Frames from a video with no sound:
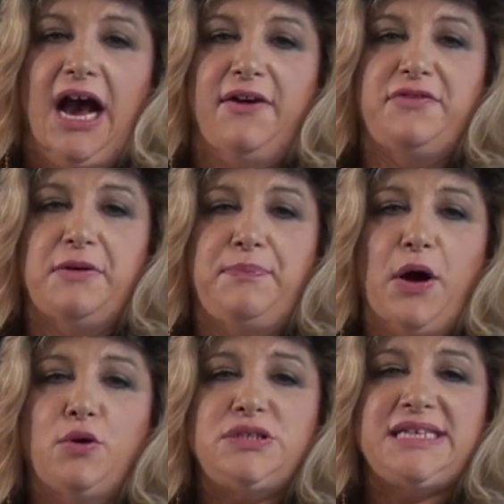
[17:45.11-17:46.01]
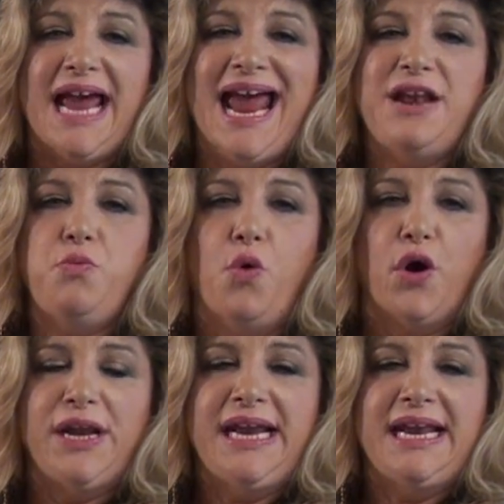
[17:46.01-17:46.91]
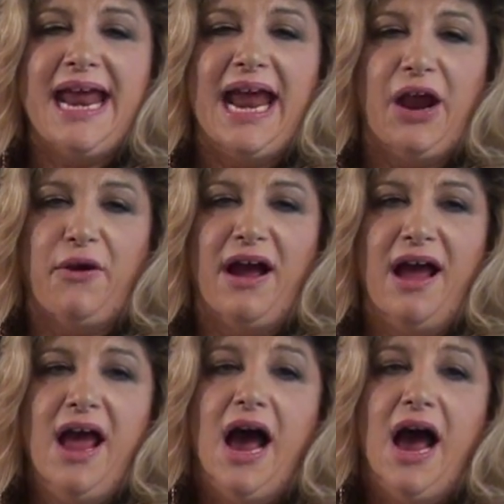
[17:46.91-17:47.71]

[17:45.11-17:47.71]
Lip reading: of the post-Edwardian era